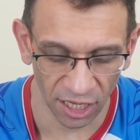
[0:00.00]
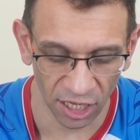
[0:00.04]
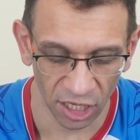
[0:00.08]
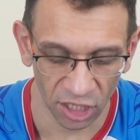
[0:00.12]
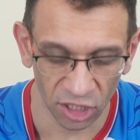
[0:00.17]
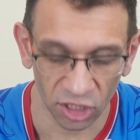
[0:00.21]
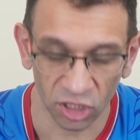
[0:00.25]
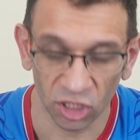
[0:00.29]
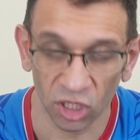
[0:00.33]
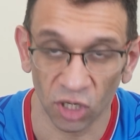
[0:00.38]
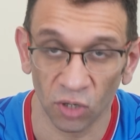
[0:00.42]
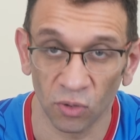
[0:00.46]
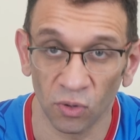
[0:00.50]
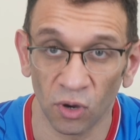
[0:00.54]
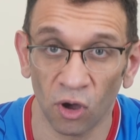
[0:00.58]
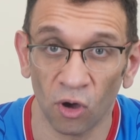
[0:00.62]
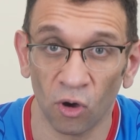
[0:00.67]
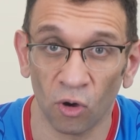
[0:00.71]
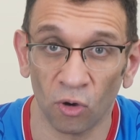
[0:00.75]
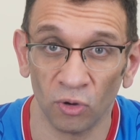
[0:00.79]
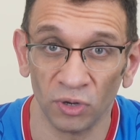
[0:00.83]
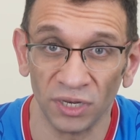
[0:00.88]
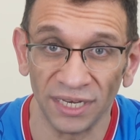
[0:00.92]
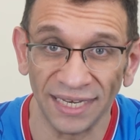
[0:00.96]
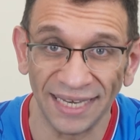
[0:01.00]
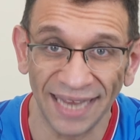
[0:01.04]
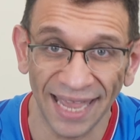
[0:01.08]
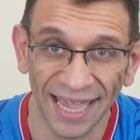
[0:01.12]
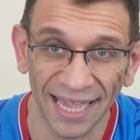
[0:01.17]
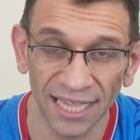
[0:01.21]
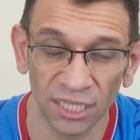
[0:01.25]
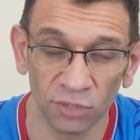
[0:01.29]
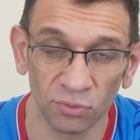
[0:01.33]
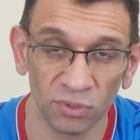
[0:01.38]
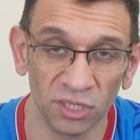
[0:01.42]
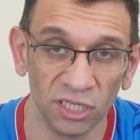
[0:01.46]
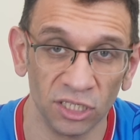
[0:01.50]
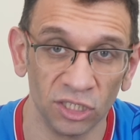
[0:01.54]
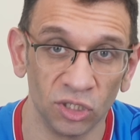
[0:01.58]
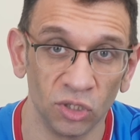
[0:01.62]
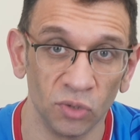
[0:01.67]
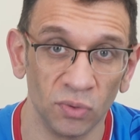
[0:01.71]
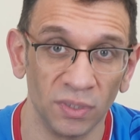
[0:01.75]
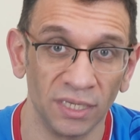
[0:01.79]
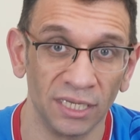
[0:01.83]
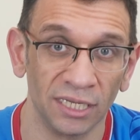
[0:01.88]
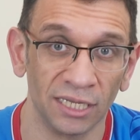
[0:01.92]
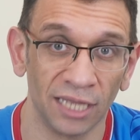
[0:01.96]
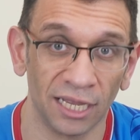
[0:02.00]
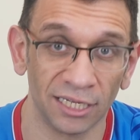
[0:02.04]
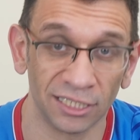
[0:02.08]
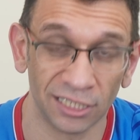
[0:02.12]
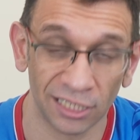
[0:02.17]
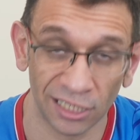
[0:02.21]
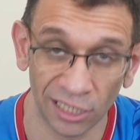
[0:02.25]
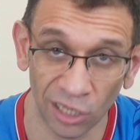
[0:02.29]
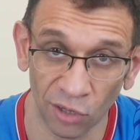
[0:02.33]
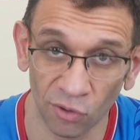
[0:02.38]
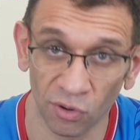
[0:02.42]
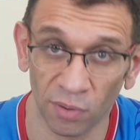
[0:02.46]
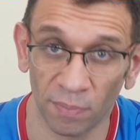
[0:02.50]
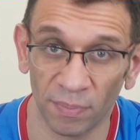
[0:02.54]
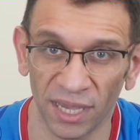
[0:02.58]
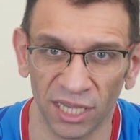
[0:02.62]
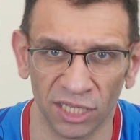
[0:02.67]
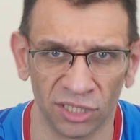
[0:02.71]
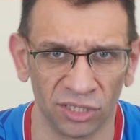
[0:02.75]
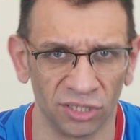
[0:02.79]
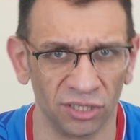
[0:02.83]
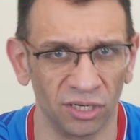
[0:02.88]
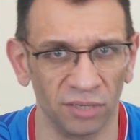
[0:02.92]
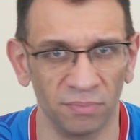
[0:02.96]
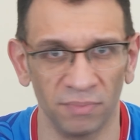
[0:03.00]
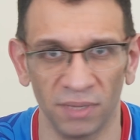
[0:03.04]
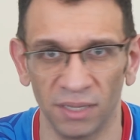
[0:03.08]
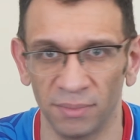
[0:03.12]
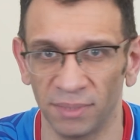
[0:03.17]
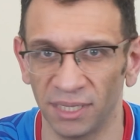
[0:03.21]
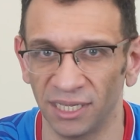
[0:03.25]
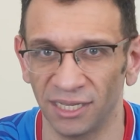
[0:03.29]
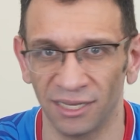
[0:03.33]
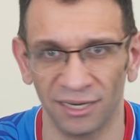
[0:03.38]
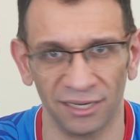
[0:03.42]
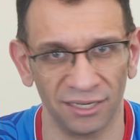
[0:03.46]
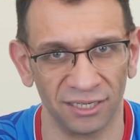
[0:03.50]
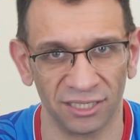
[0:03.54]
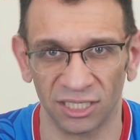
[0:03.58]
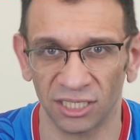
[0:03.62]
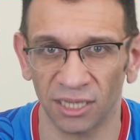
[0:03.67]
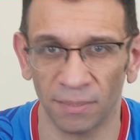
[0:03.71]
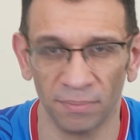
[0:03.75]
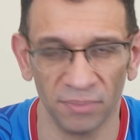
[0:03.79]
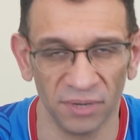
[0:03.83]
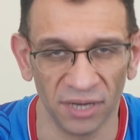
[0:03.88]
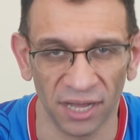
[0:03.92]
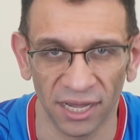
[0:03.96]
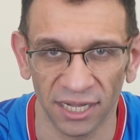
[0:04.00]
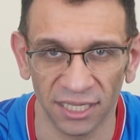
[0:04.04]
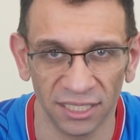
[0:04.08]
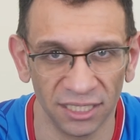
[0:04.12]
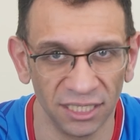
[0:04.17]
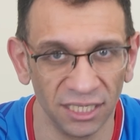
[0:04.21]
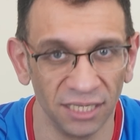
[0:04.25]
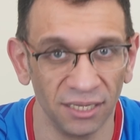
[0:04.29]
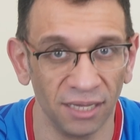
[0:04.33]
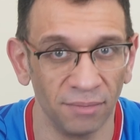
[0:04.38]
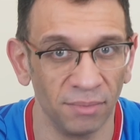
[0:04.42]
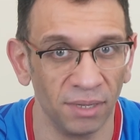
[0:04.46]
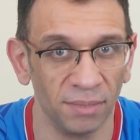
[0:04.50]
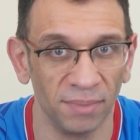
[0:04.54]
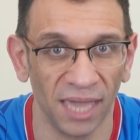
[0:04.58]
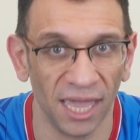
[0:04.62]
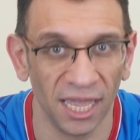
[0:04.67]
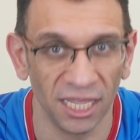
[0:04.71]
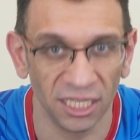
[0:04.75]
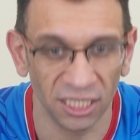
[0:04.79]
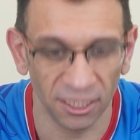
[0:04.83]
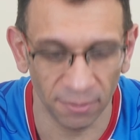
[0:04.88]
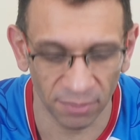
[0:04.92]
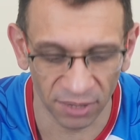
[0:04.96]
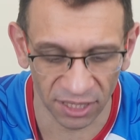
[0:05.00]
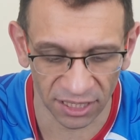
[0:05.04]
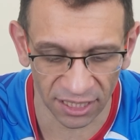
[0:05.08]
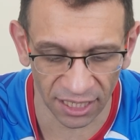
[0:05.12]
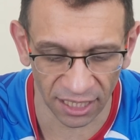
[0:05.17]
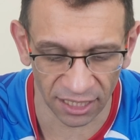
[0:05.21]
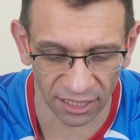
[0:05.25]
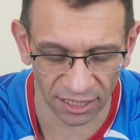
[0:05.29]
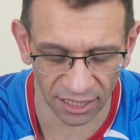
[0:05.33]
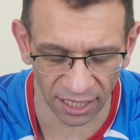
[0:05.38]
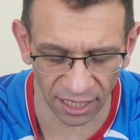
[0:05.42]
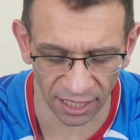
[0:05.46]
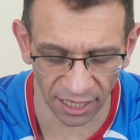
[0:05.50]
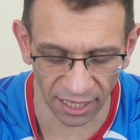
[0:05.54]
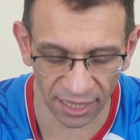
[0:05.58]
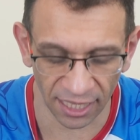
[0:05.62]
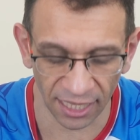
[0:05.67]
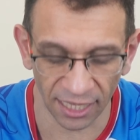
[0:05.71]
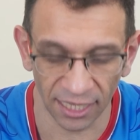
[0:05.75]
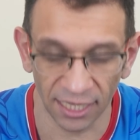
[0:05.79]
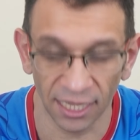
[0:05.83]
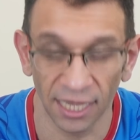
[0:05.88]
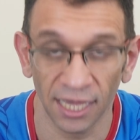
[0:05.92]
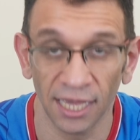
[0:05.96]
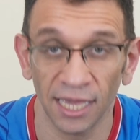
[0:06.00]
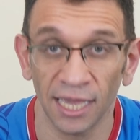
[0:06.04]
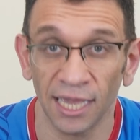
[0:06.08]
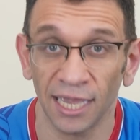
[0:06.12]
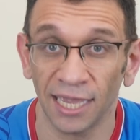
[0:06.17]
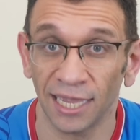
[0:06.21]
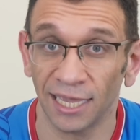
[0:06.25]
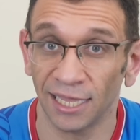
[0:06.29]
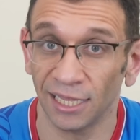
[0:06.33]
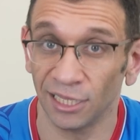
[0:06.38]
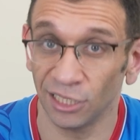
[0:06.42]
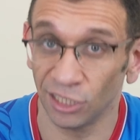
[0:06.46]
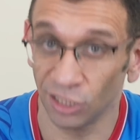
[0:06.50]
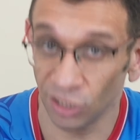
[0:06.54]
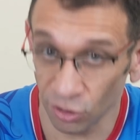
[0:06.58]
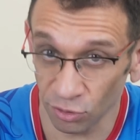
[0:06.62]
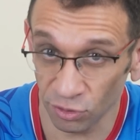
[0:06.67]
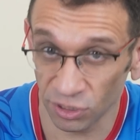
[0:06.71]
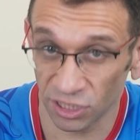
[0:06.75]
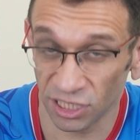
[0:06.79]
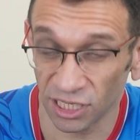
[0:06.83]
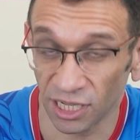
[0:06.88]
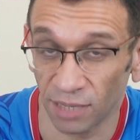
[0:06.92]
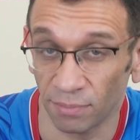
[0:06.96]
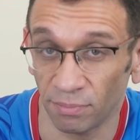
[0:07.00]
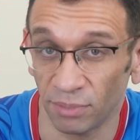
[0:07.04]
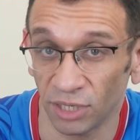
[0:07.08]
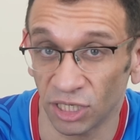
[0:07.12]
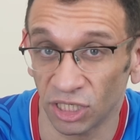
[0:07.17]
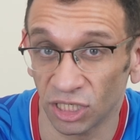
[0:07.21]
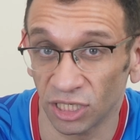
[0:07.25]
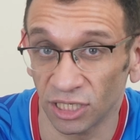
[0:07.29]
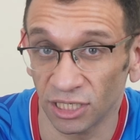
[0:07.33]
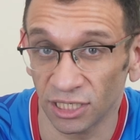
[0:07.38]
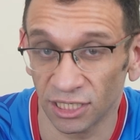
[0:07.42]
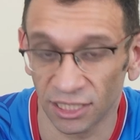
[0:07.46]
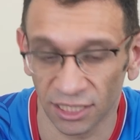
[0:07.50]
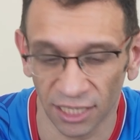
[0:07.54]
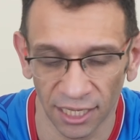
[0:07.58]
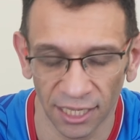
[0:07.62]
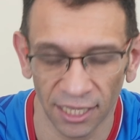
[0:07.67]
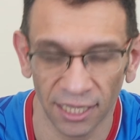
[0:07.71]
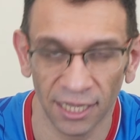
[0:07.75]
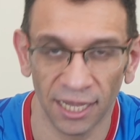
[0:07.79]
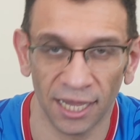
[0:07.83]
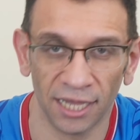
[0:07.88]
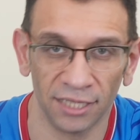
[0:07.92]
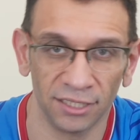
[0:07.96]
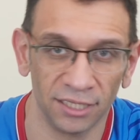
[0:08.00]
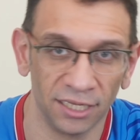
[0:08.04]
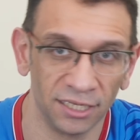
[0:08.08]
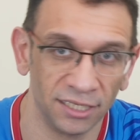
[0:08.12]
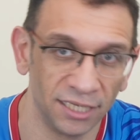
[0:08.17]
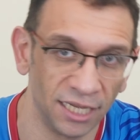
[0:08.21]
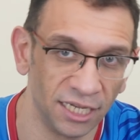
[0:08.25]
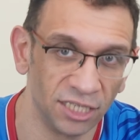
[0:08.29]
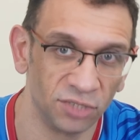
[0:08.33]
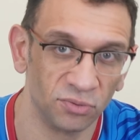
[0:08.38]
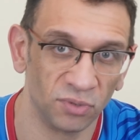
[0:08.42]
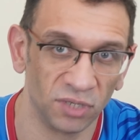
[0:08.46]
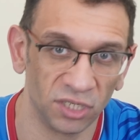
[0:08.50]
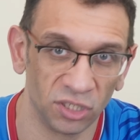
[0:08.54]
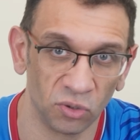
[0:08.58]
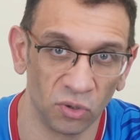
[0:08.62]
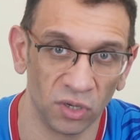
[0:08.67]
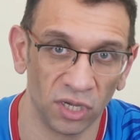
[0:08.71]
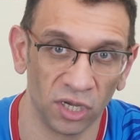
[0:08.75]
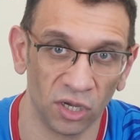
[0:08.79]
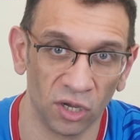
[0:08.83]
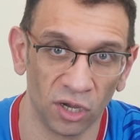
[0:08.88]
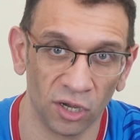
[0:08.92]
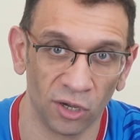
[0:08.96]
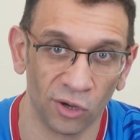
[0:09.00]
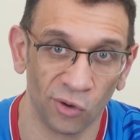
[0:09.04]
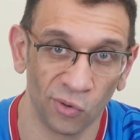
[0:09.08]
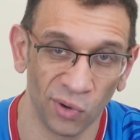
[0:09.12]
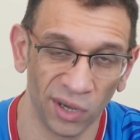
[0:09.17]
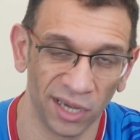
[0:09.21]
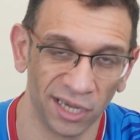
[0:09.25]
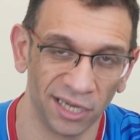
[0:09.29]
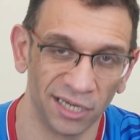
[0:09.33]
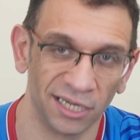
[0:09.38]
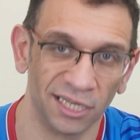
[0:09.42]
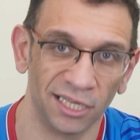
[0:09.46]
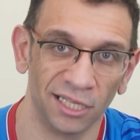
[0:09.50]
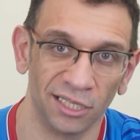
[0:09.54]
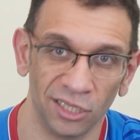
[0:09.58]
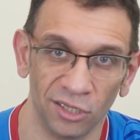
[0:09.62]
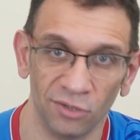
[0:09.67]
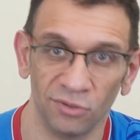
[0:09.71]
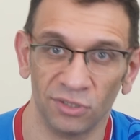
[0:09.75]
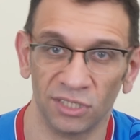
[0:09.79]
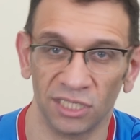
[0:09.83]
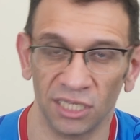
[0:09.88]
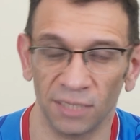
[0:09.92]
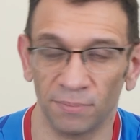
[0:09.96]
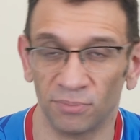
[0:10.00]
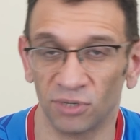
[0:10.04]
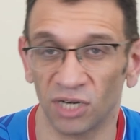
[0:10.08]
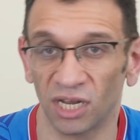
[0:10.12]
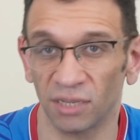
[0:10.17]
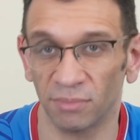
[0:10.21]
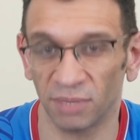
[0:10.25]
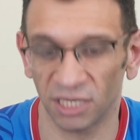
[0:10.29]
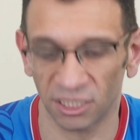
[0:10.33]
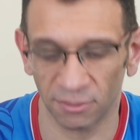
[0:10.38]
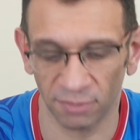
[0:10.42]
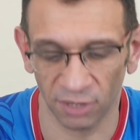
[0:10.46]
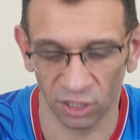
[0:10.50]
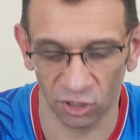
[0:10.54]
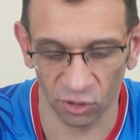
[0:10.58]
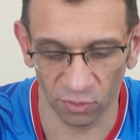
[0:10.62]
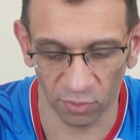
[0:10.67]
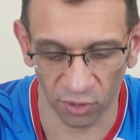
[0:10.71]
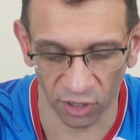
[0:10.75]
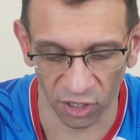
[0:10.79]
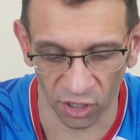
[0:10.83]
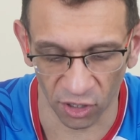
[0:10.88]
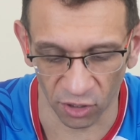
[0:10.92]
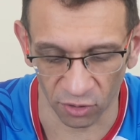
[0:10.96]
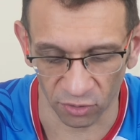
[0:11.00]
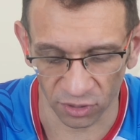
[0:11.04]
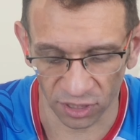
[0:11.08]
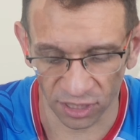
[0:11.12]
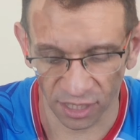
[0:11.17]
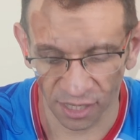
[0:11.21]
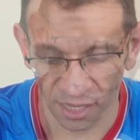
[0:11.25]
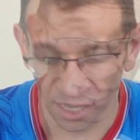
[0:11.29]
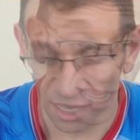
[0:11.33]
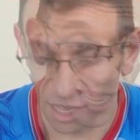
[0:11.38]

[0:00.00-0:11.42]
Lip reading: So on days when he's doing a slower pace run, maybe sub 90, maybe 80% kind of thing, he'll use the Ambitions, and on days where he's going quicker, he'll use the Prime SP 2.0s.